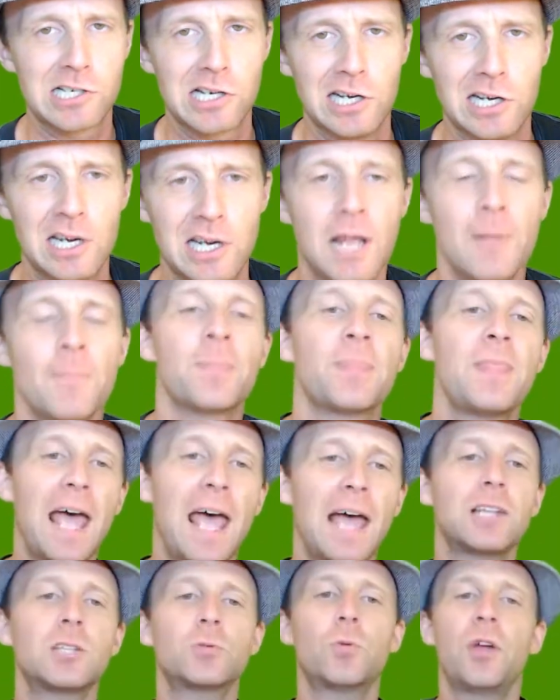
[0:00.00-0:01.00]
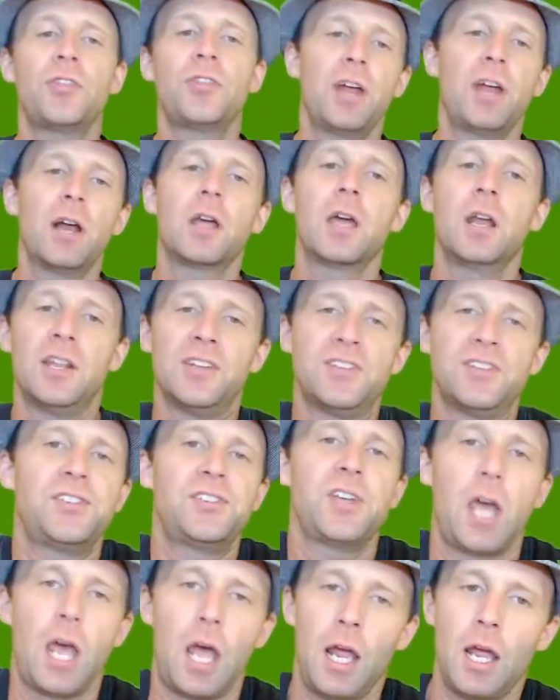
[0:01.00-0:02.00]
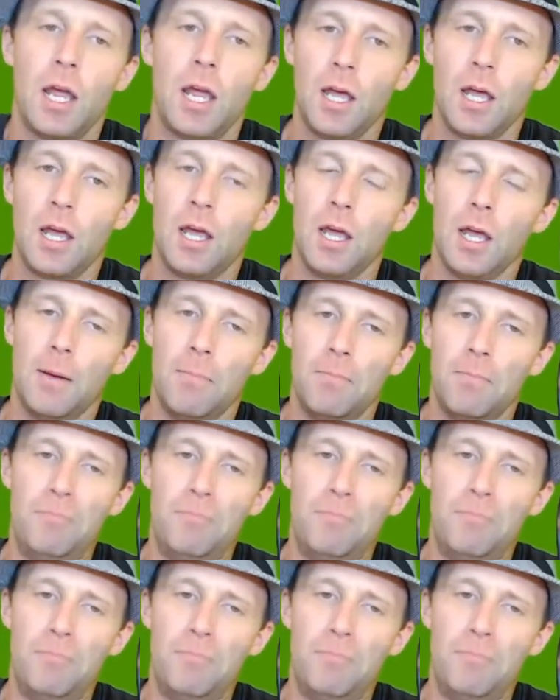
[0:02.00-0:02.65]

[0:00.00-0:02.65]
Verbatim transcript: see? That's what they're going to say.